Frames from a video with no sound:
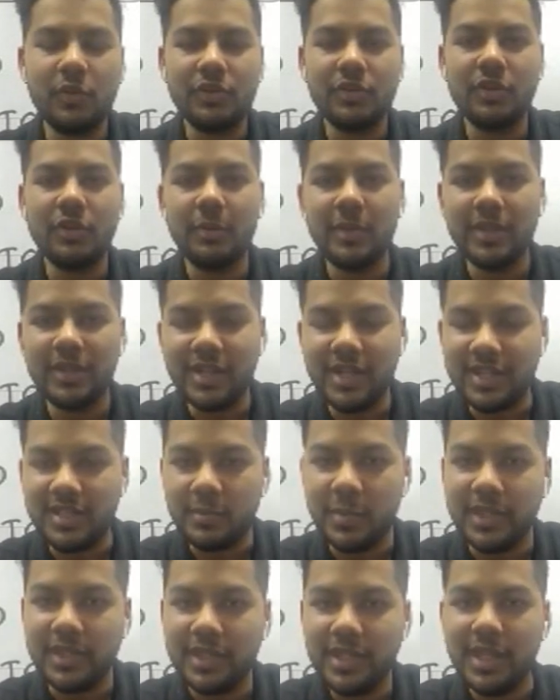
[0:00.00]
what's going to be the
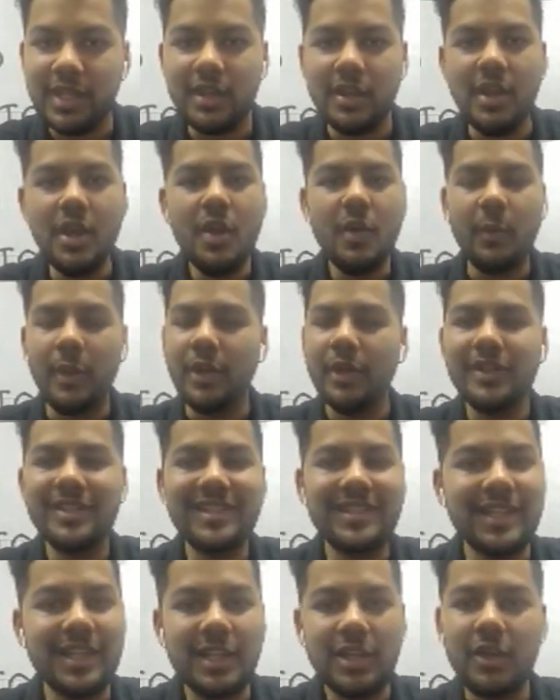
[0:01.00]
next big thing. We're not
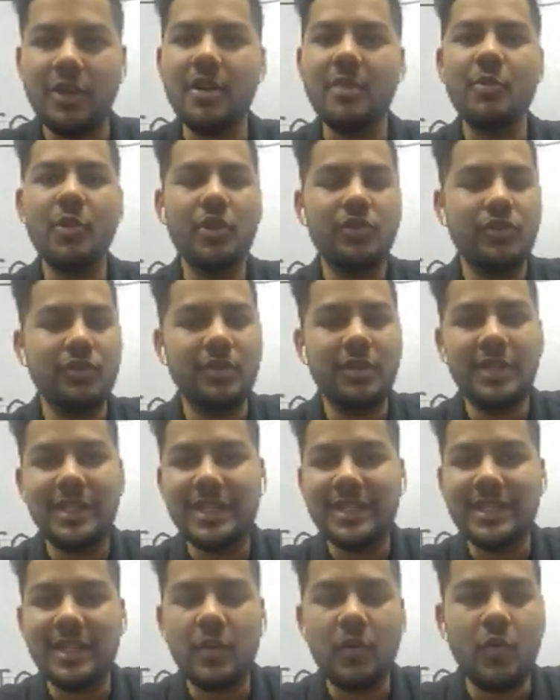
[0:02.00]
sitting on
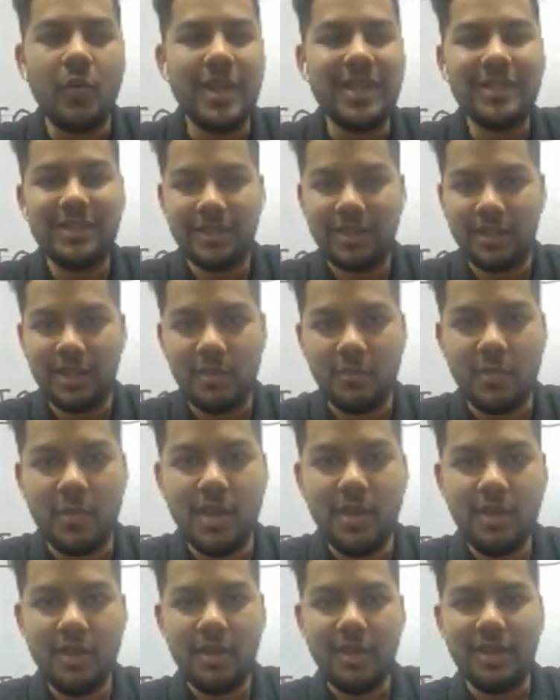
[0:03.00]
opportunities and wasting them.
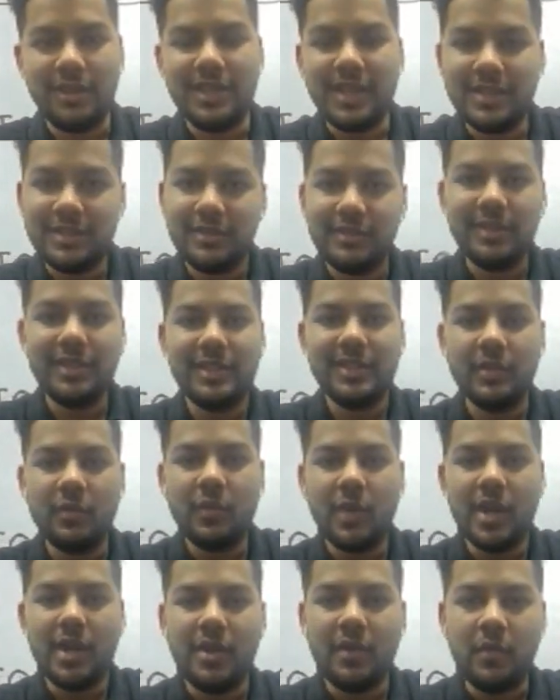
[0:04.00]
And that's the reason
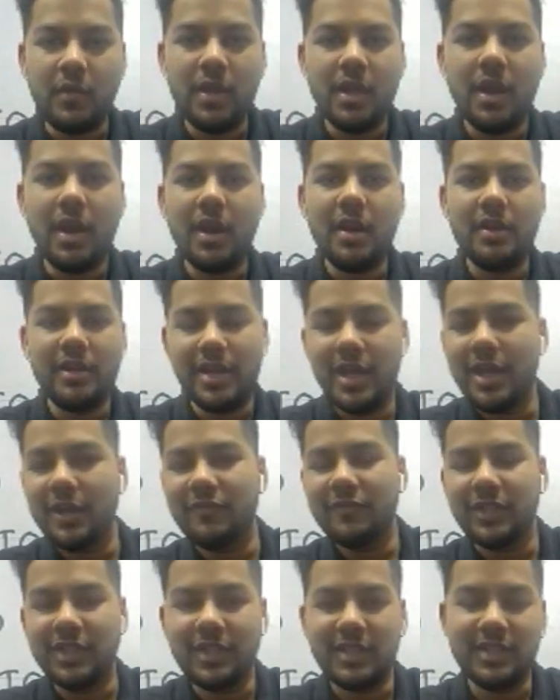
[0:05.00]
why we are ahead
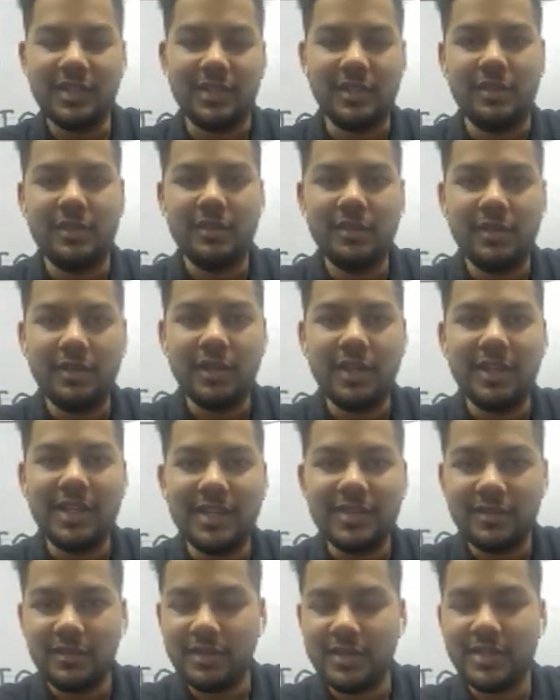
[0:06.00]
of things. And
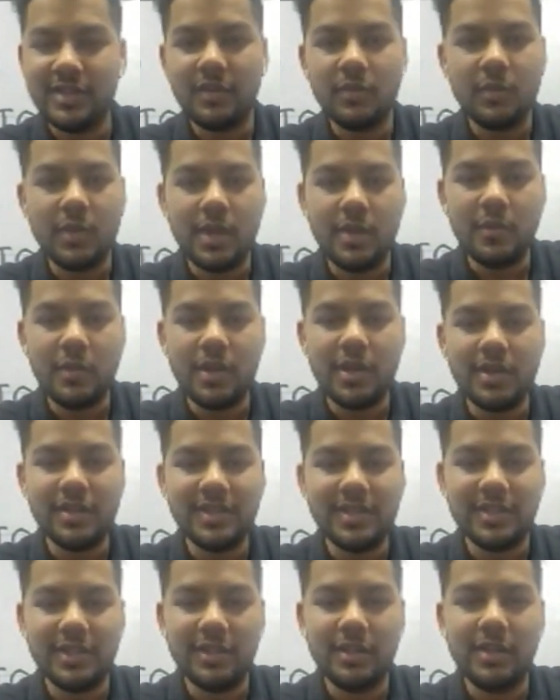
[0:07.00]
that's the reason why we are
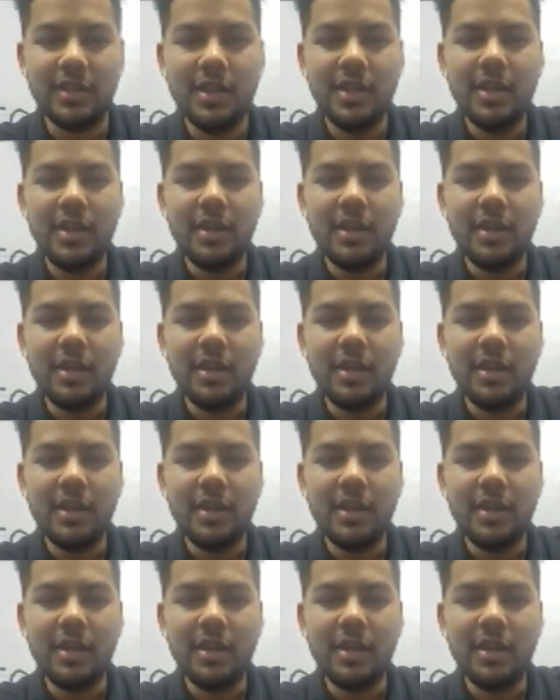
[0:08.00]
still,